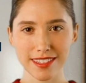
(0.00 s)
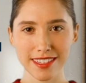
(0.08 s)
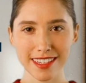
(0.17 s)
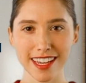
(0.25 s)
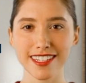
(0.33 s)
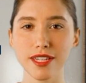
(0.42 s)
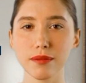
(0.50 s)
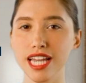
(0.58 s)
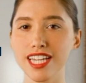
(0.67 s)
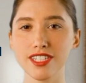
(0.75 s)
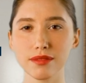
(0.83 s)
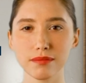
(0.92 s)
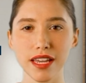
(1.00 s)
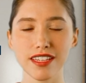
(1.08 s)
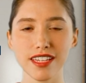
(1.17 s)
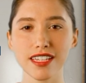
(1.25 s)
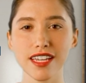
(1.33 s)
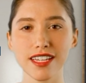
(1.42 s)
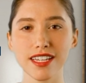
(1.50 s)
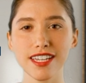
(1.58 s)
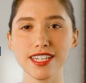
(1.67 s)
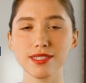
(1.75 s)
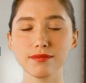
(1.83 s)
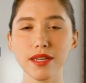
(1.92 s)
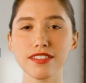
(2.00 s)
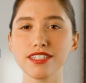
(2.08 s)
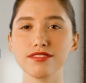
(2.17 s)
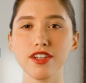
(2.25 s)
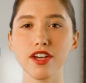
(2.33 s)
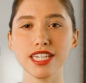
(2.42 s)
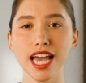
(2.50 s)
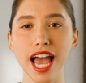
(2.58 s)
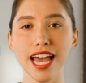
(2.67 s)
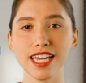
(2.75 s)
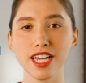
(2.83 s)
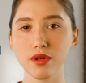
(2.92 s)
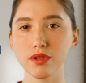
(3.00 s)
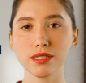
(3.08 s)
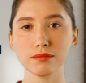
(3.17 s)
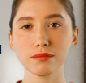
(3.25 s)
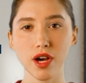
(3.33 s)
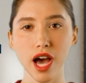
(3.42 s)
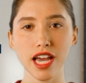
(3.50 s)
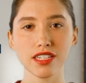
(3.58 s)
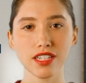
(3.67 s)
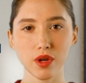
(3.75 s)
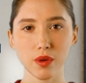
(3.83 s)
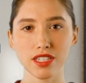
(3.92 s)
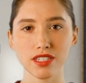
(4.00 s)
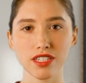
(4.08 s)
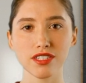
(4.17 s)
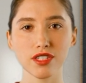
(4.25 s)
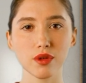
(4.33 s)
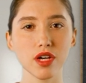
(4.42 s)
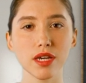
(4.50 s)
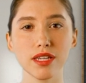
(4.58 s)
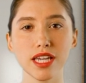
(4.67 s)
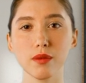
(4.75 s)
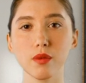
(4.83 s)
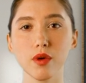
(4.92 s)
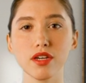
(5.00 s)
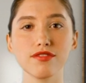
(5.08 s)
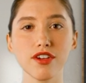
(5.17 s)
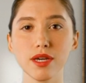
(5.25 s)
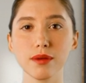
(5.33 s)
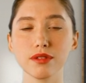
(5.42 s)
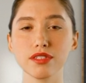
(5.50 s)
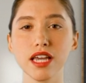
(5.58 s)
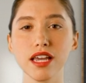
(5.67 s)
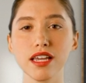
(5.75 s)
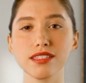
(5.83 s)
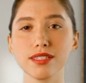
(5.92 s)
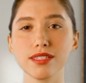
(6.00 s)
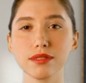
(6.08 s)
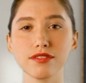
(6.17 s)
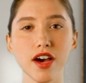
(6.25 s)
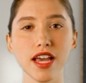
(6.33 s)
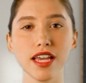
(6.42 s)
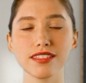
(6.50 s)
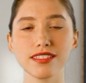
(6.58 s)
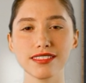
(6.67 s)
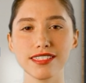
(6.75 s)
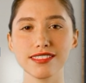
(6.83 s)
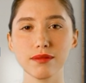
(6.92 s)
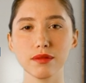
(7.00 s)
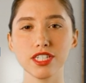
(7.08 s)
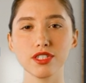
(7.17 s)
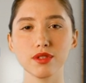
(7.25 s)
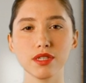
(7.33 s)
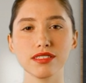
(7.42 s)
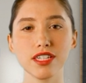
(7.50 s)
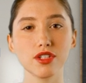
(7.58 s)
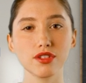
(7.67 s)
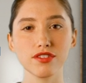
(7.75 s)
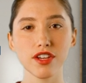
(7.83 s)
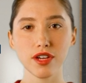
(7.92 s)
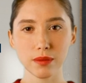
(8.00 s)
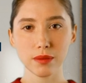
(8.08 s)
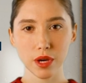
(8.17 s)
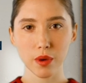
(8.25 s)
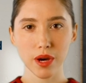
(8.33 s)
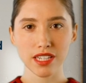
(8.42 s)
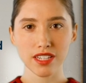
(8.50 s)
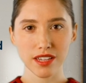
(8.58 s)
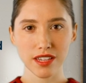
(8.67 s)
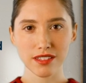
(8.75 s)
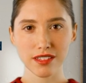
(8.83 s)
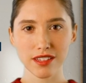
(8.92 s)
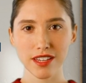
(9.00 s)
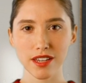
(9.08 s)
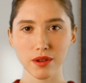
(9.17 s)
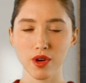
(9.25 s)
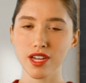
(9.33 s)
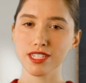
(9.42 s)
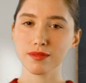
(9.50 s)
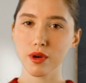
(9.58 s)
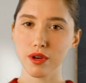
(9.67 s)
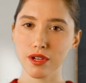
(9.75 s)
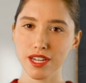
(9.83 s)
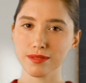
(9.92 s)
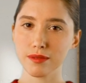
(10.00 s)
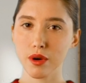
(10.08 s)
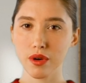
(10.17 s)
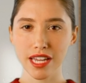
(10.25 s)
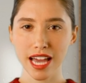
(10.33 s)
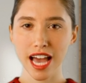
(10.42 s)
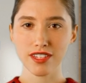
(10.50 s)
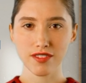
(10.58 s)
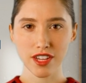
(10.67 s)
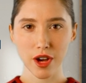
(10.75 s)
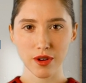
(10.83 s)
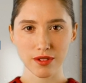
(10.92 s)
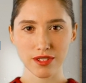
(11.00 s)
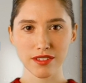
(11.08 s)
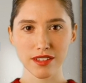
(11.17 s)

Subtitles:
Elimination method. This method involves adding or subtracting equations to eliminate one variable, simplifying the system into a single variable equation. We'll explore this more in the next videos.